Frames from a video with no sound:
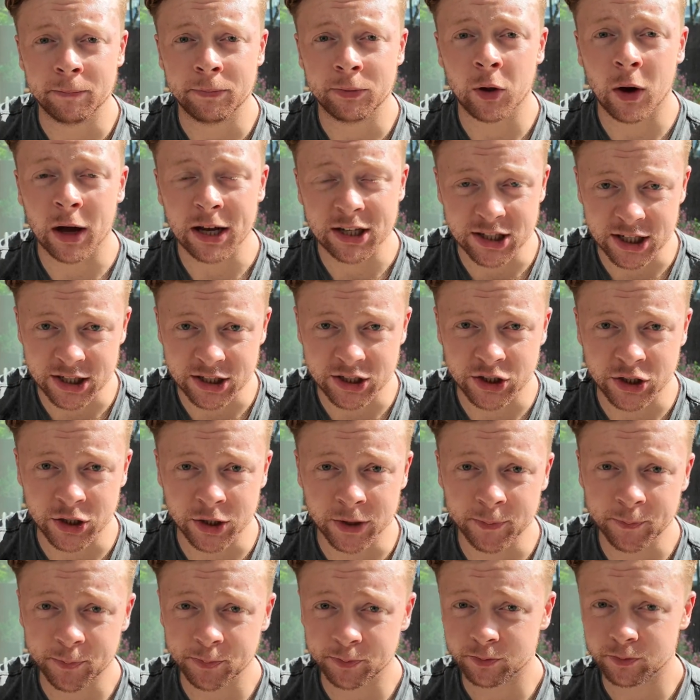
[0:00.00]

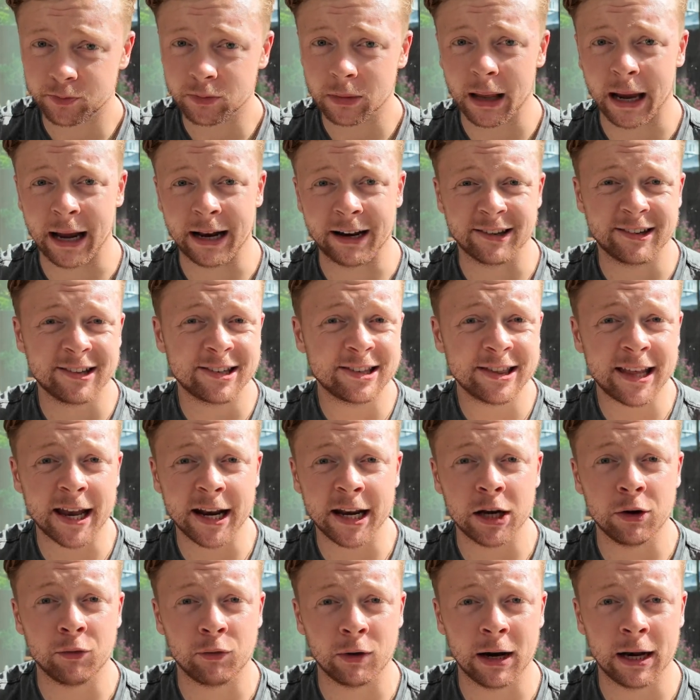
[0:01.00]
digestion and a
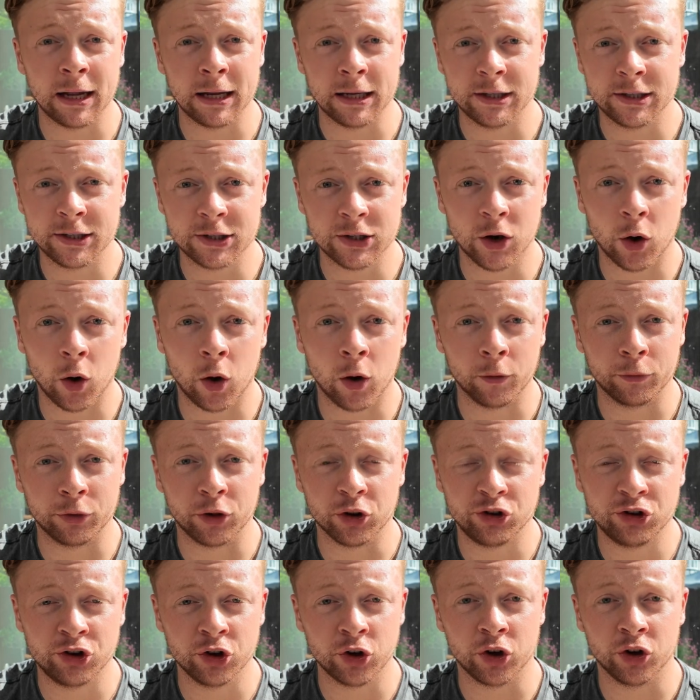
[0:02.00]
steady release of
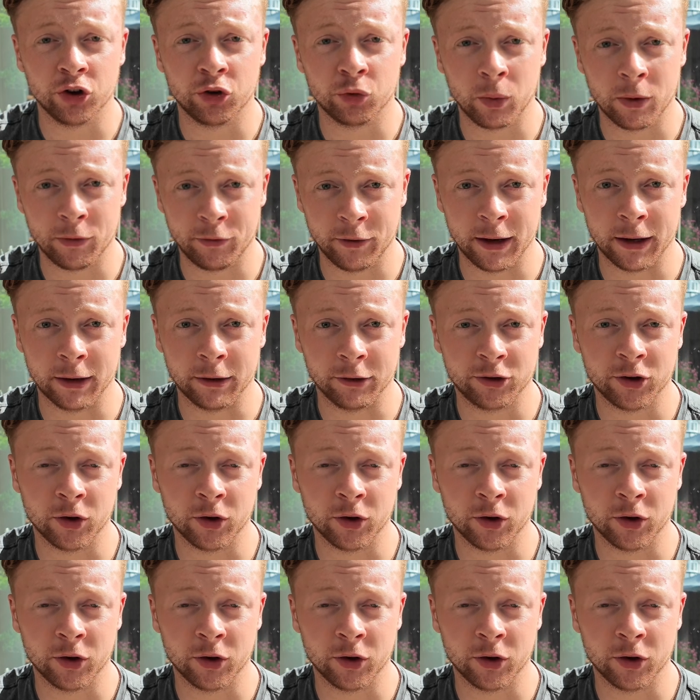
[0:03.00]
the sugars within.